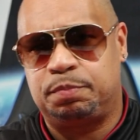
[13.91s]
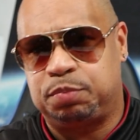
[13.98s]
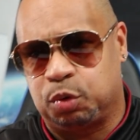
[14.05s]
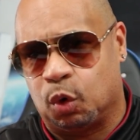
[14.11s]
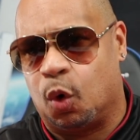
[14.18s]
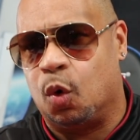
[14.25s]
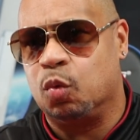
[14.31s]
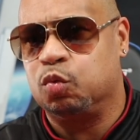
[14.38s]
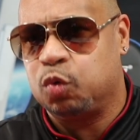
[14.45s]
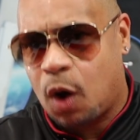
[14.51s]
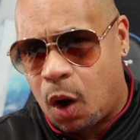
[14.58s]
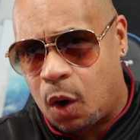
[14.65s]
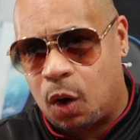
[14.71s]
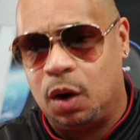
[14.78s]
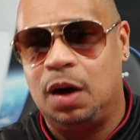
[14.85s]

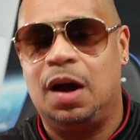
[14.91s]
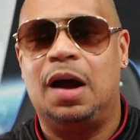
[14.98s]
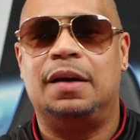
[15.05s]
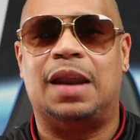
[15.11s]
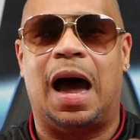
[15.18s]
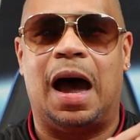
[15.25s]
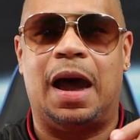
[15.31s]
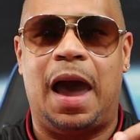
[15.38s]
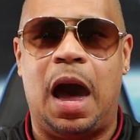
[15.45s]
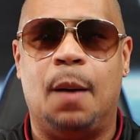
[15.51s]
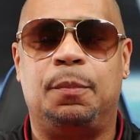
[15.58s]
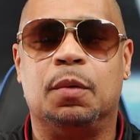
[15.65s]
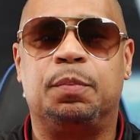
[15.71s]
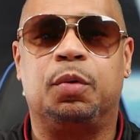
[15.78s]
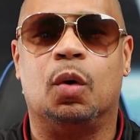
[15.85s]
ProRAW. Now,
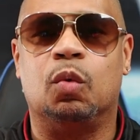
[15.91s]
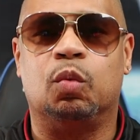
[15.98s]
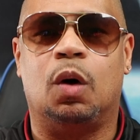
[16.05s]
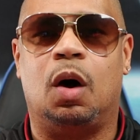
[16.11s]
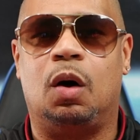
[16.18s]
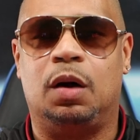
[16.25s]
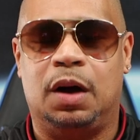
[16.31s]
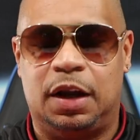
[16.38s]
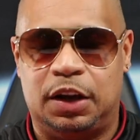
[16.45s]
Apple ProRAW